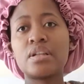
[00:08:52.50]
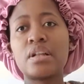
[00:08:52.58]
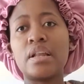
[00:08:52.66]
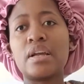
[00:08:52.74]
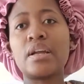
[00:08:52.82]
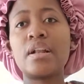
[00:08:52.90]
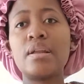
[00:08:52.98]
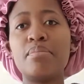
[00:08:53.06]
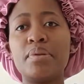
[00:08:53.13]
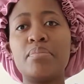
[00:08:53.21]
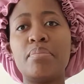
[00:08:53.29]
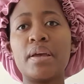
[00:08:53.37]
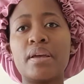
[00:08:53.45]
like clip
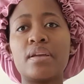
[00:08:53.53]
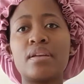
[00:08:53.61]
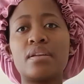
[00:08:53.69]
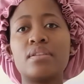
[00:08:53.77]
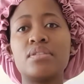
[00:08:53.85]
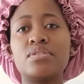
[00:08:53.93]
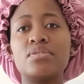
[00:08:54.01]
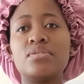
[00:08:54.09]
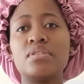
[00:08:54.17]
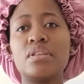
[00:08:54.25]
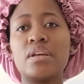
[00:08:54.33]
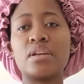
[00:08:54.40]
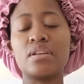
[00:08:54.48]
it back, so
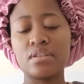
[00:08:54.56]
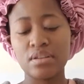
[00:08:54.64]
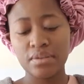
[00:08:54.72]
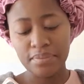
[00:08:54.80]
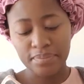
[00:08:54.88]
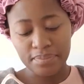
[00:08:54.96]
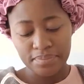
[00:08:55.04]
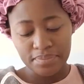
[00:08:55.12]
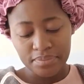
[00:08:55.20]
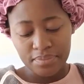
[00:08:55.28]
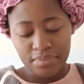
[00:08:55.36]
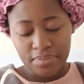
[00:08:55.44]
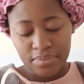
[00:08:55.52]
it's like,
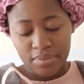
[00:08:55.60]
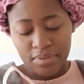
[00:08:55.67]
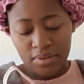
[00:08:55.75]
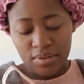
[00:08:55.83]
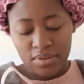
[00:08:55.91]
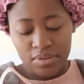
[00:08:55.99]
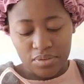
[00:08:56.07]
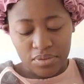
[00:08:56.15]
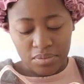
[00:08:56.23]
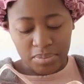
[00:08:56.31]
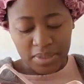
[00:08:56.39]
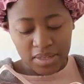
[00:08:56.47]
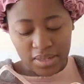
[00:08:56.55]
so it'll
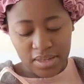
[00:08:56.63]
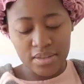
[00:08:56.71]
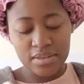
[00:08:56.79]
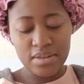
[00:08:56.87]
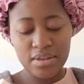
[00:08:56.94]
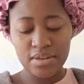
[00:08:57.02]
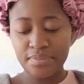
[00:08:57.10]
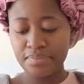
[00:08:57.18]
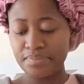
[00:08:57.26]
be easier.